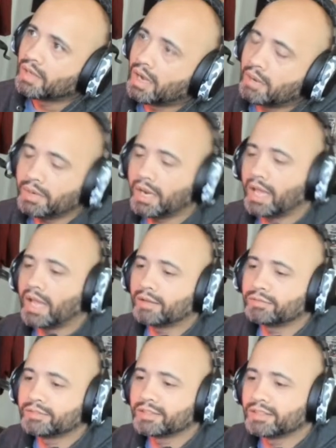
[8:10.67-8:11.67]
I'm gonna
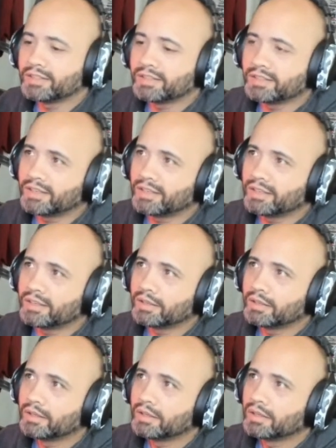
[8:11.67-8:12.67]
have to.
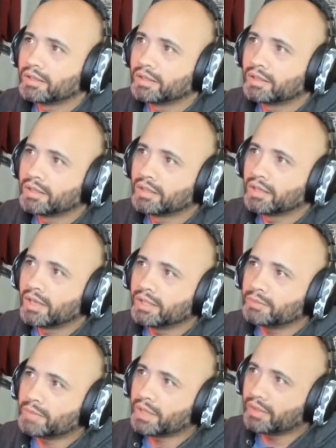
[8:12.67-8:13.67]
I
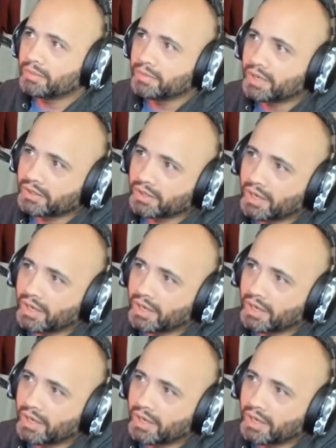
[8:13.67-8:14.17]
think my thumbnail.